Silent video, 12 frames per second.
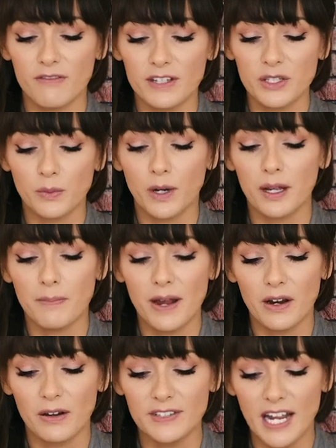office wearing a
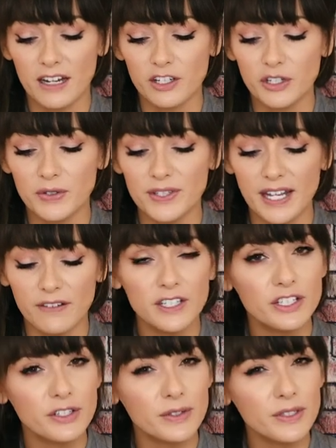pair of tennis shoe
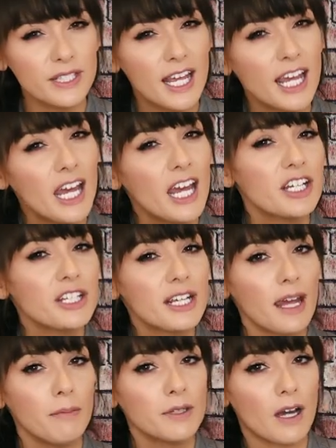safety shoes,
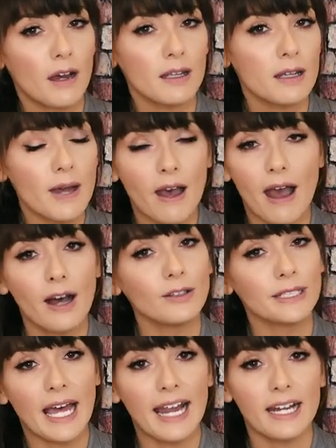she kept talking about
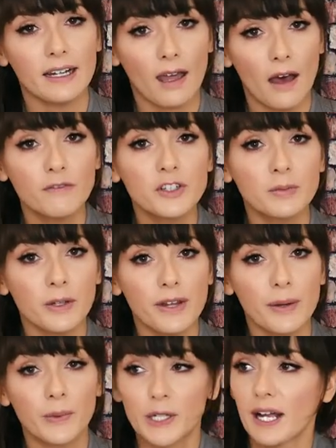how light and comfortable
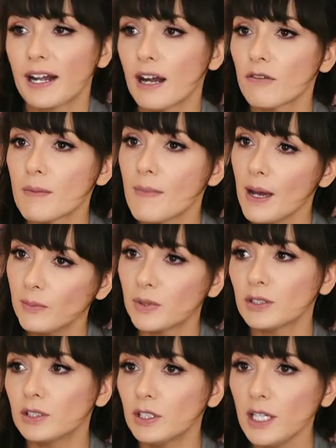they were, and I
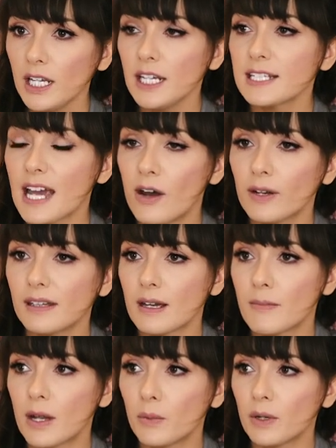remember looking down at
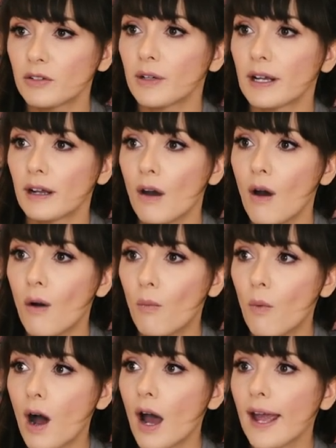them and wondering,
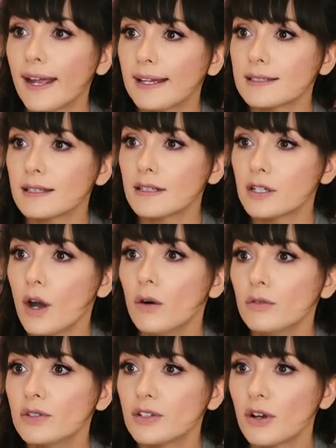why is the
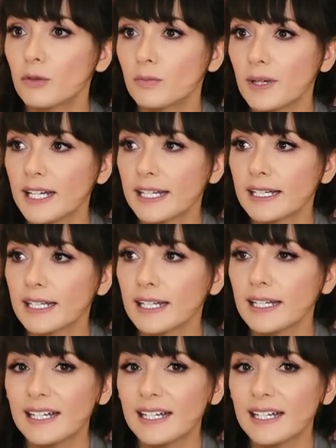toe so big?